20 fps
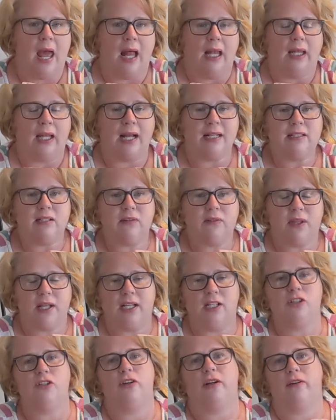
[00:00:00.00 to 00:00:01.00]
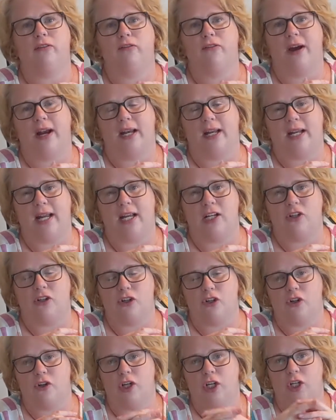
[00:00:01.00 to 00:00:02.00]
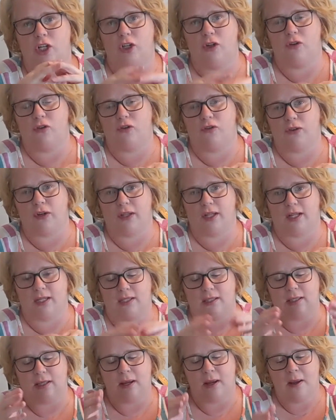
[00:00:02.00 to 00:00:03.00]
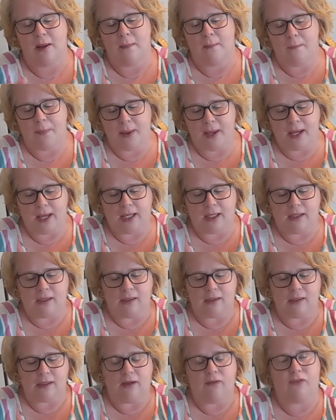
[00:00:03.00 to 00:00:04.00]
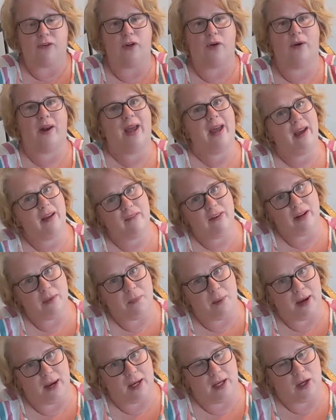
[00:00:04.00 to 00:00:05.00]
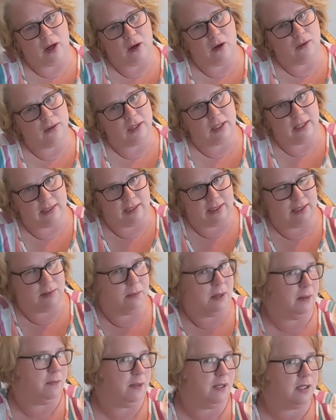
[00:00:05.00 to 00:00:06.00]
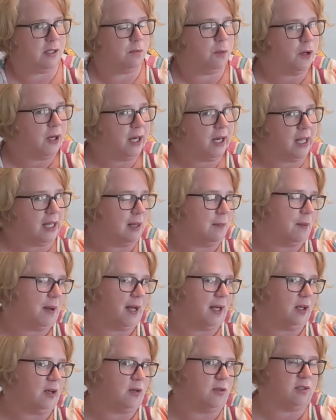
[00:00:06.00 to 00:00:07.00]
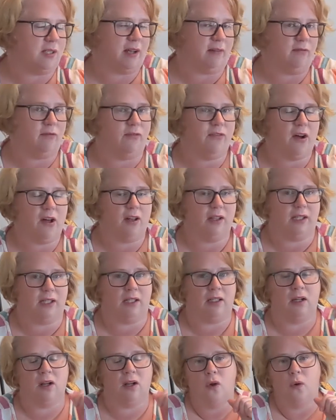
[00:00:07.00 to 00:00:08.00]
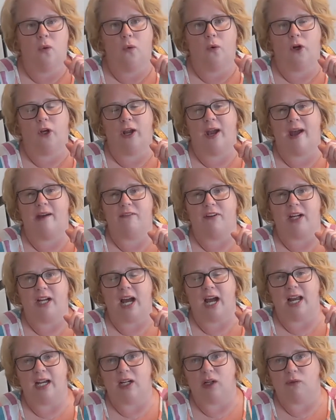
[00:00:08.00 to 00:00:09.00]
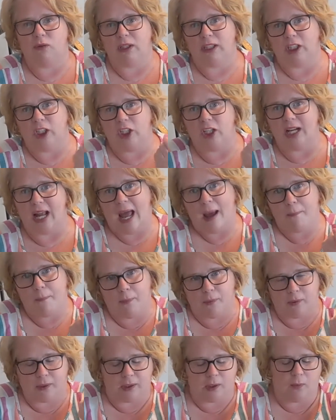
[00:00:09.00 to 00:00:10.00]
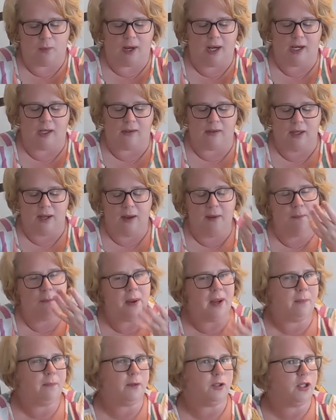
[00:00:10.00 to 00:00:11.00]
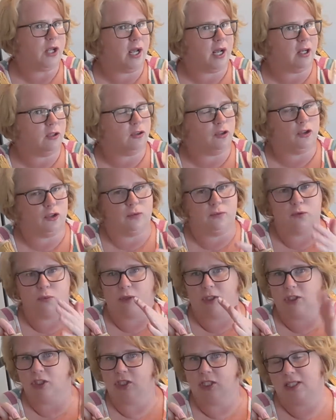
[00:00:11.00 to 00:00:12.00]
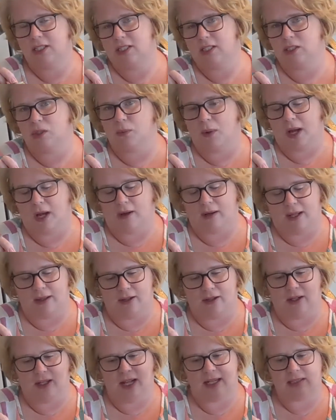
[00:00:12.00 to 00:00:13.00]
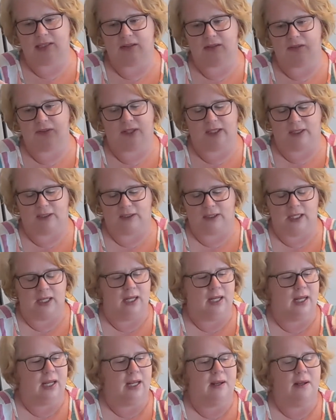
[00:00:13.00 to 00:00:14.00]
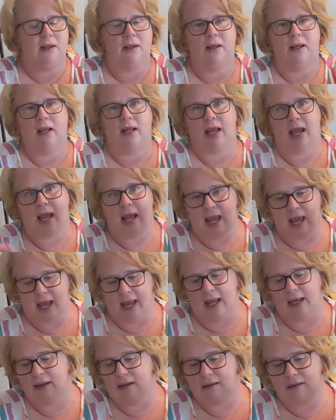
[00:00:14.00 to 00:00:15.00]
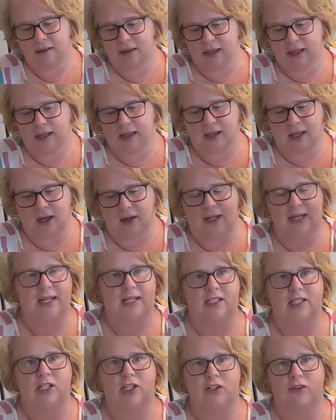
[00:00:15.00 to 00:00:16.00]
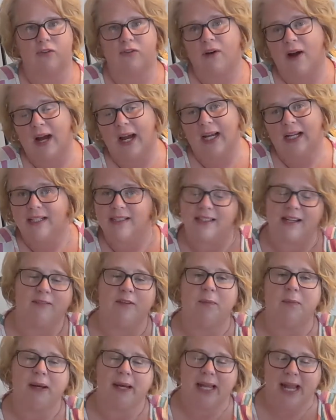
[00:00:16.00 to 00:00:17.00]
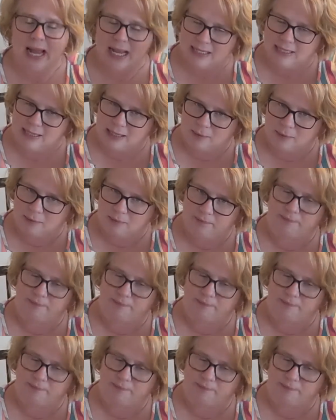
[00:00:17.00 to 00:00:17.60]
Lots of things you can find in nature you can use for this. But if you don't have any pine cones, because it's maybe spring and the pine cones haven't fallen, or you haven't gotten a really good apple in a while, paper towel tubes work just as well, and they're lots of fun. And they're easy to find because everybody has them.